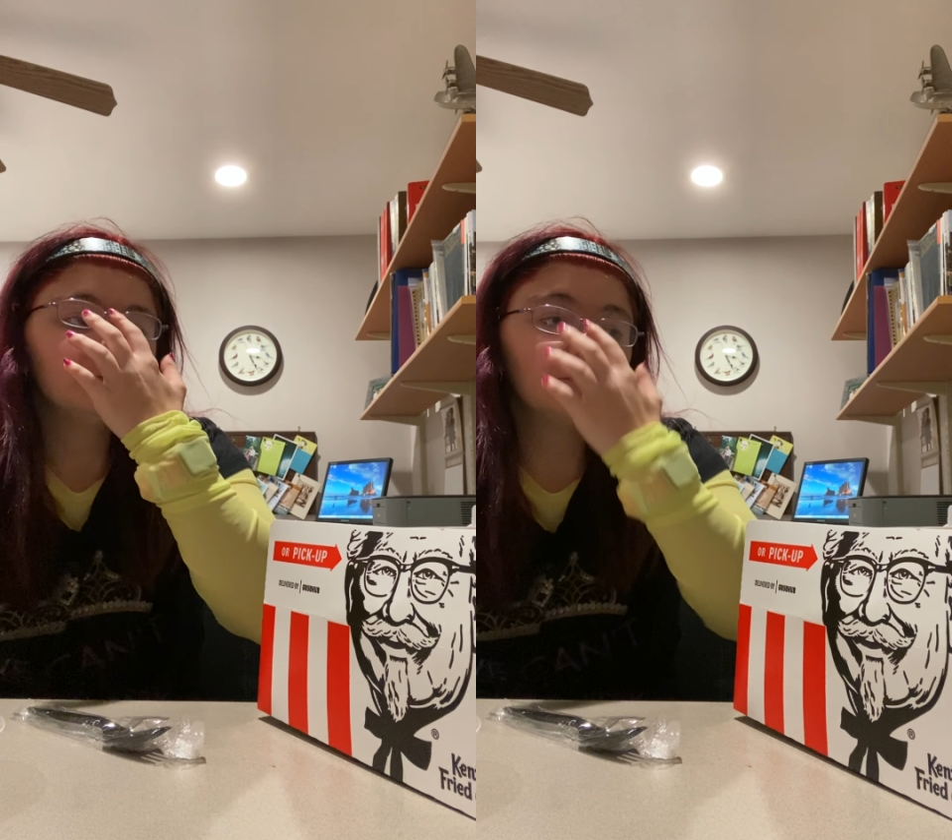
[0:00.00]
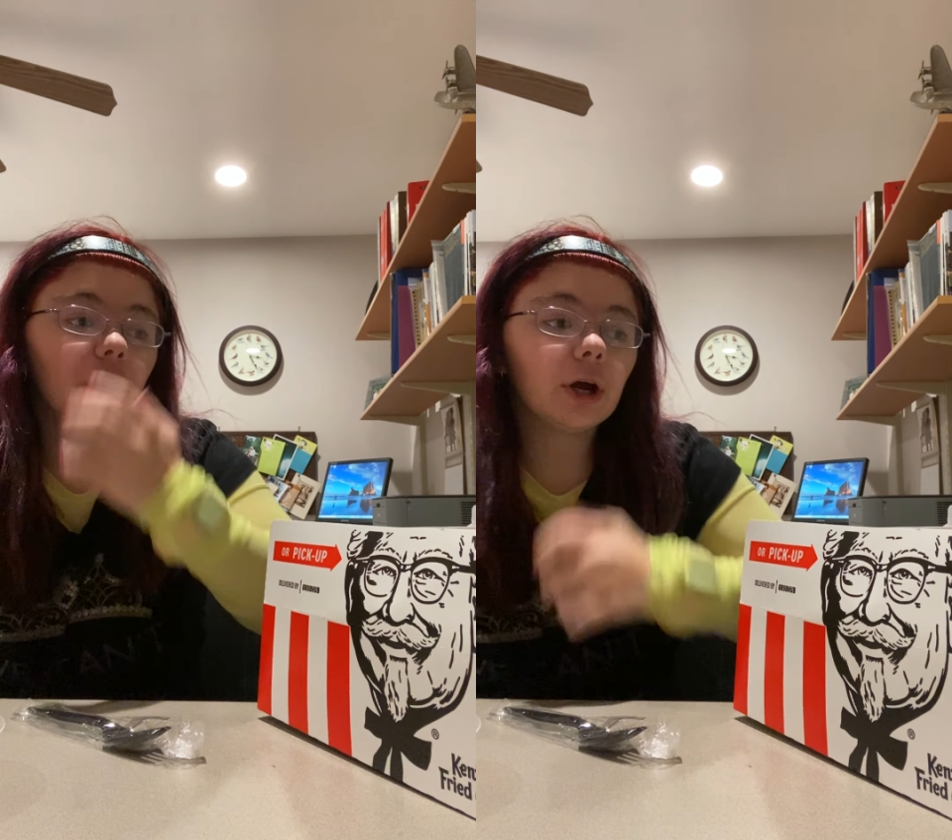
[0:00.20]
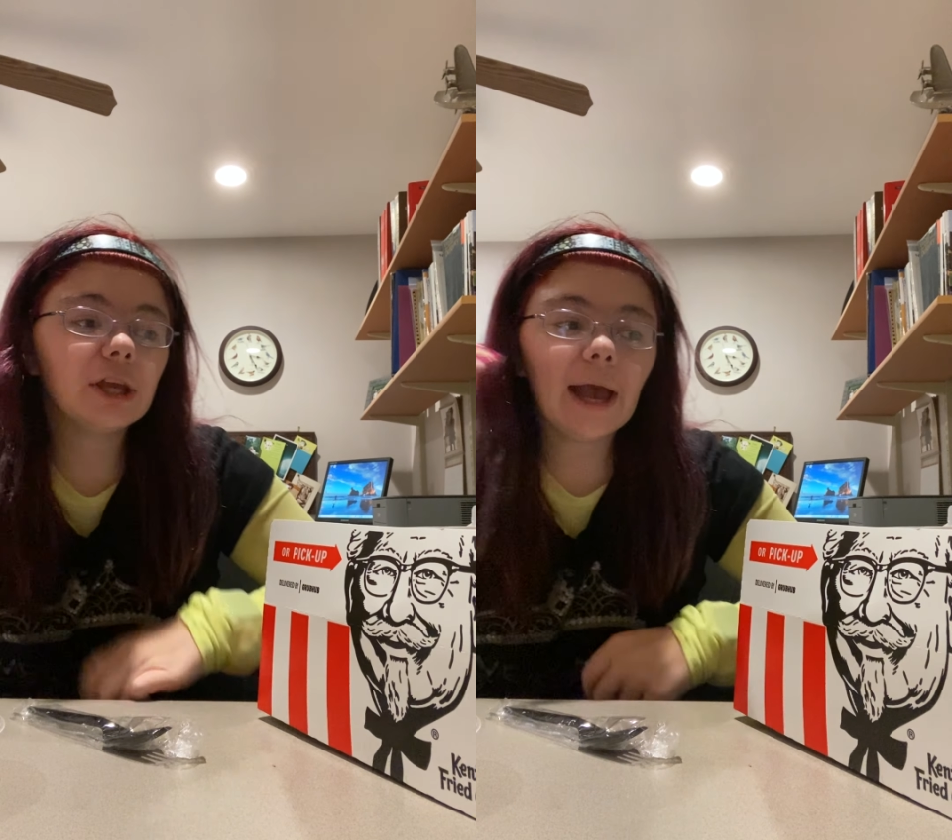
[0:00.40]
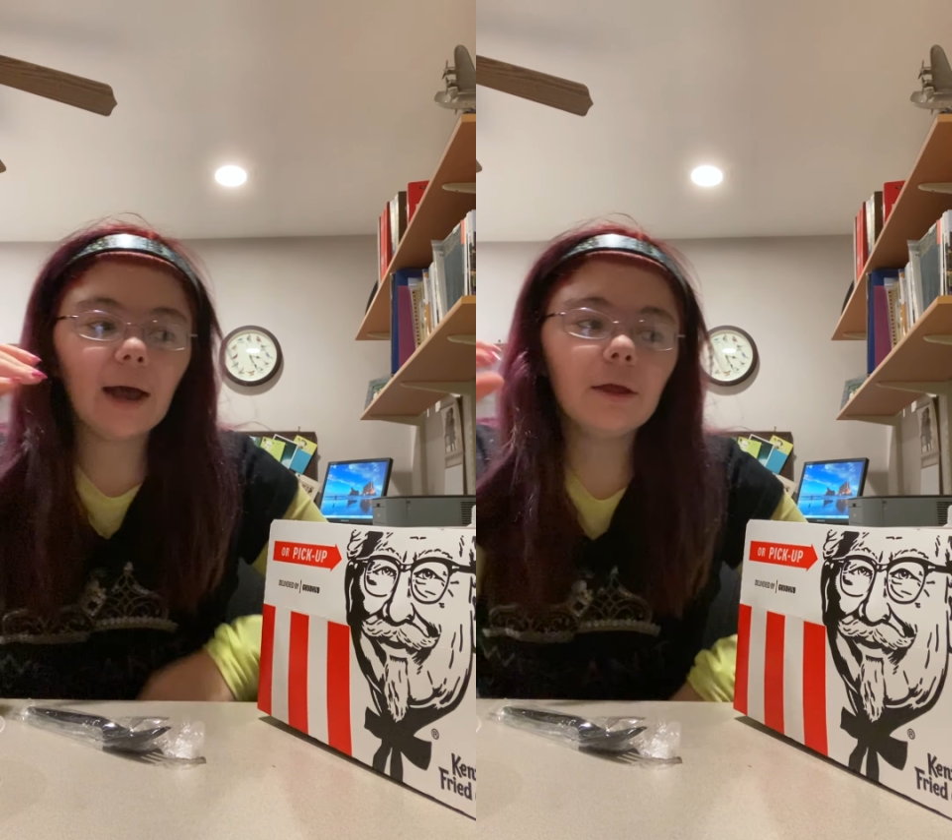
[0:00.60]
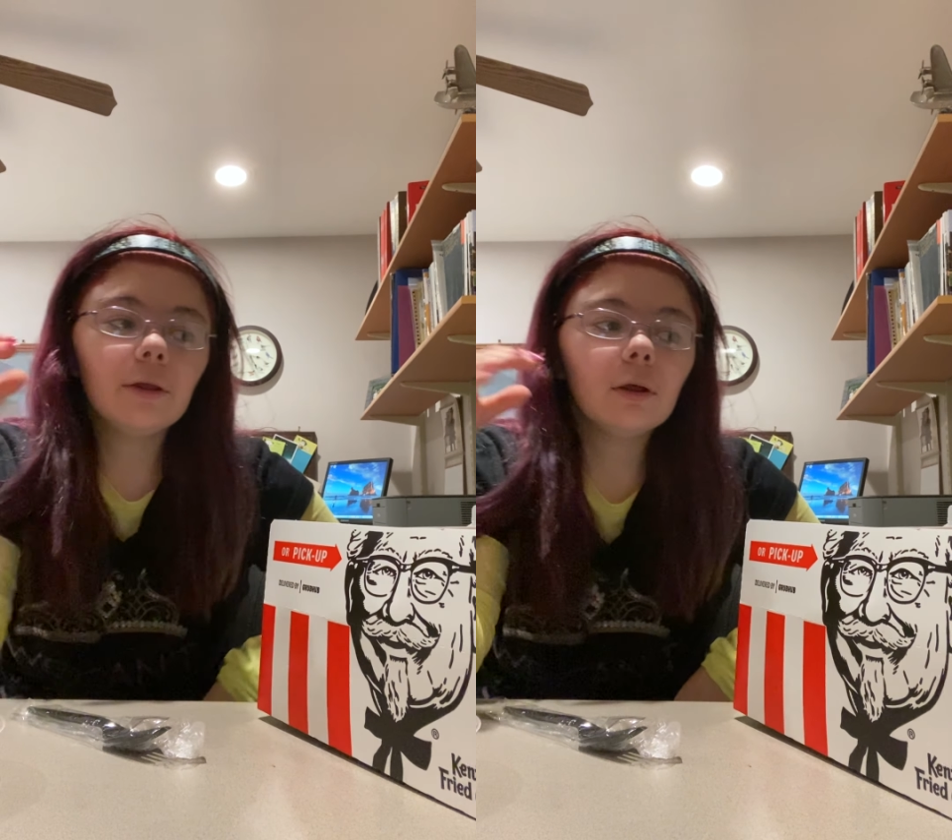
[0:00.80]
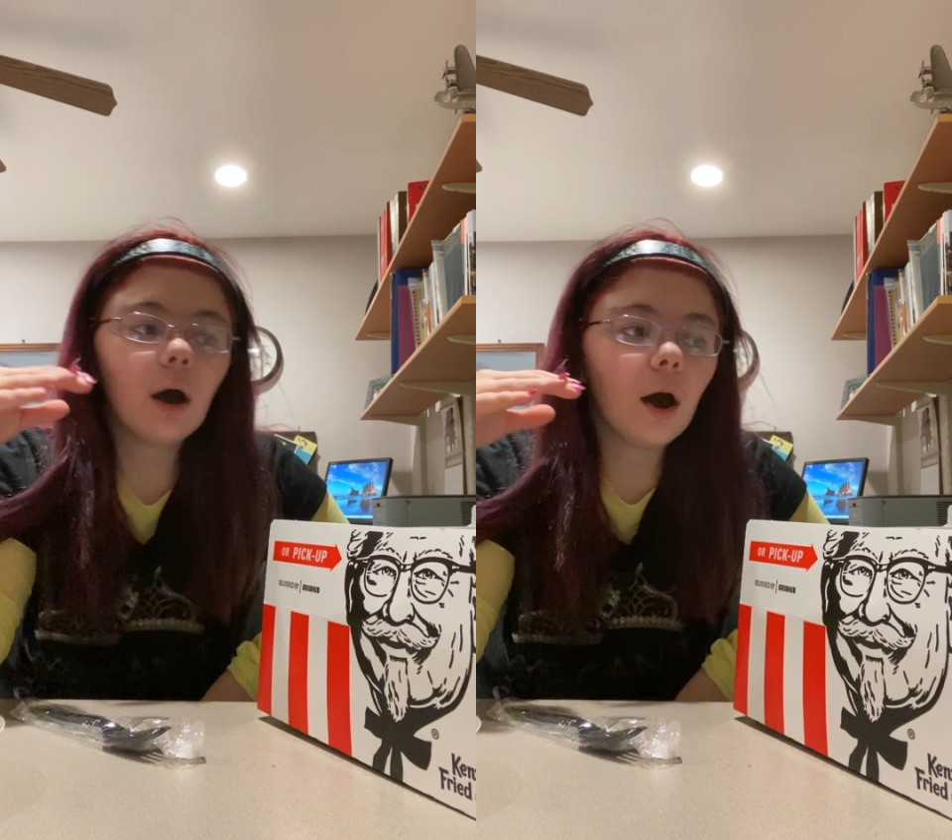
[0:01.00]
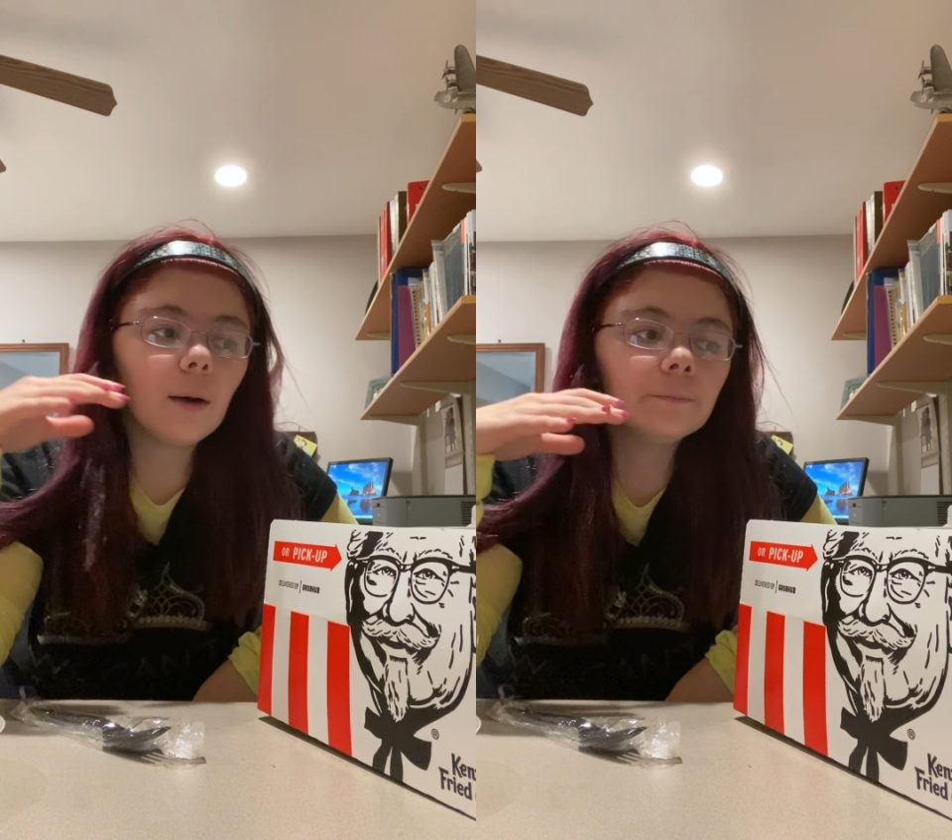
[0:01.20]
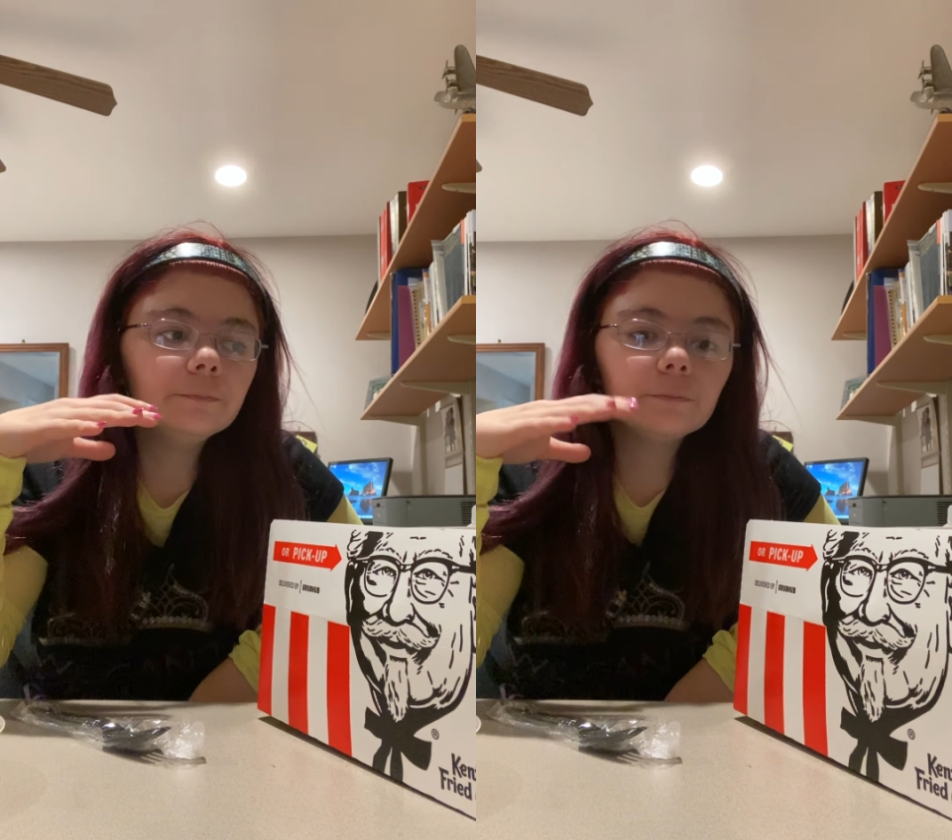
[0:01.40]
If
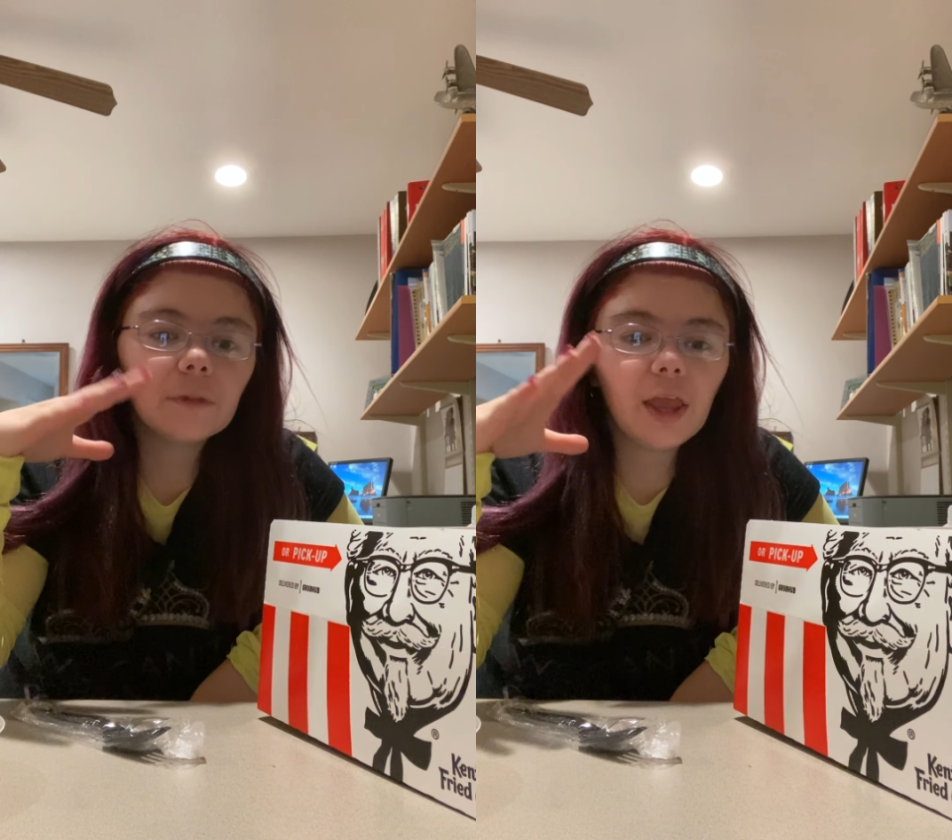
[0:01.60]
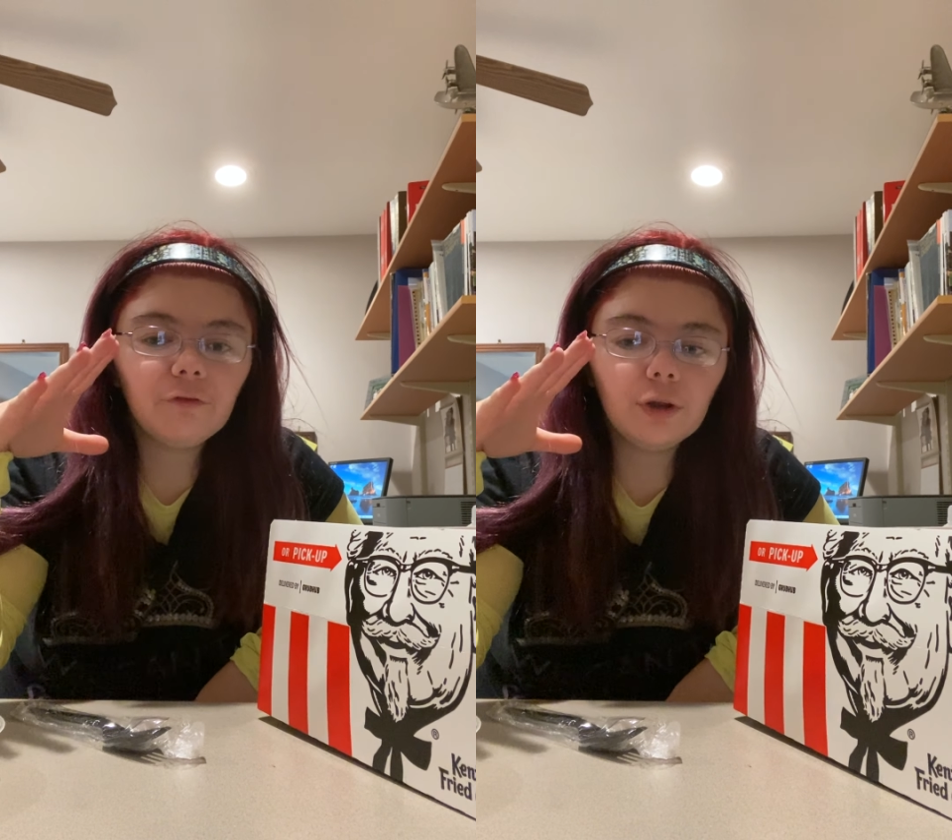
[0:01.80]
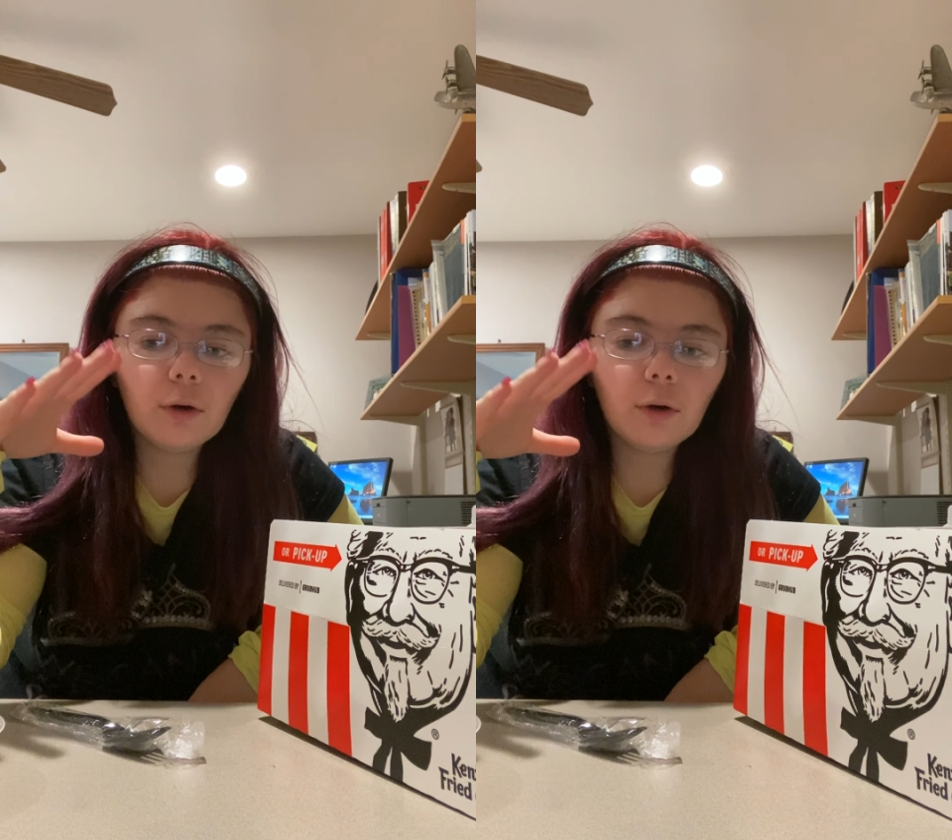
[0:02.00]
you